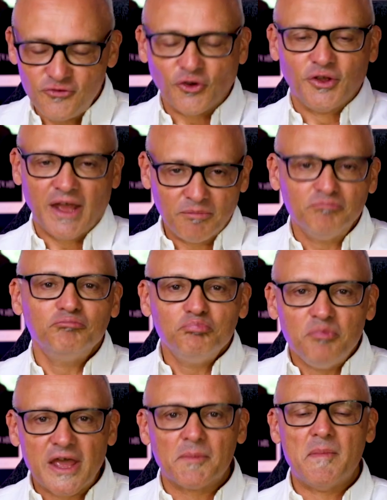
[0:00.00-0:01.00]
So yeah,
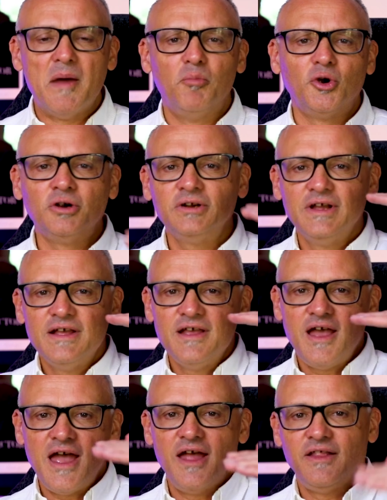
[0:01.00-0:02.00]
become a member
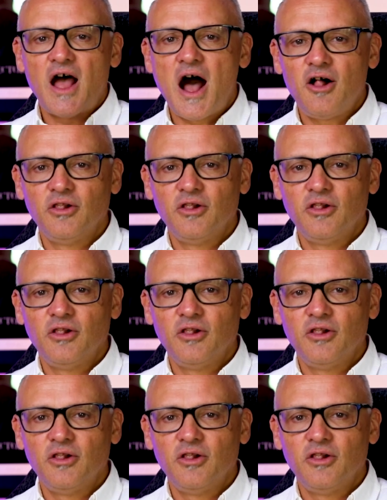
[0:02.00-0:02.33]
and